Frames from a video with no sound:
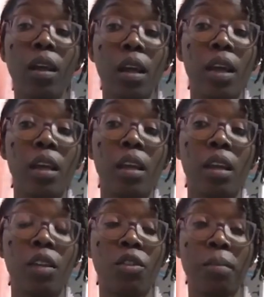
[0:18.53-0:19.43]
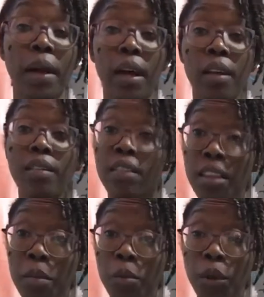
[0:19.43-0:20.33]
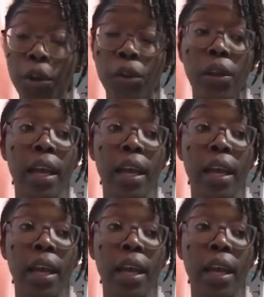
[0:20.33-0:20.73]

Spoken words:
is by Seamwork,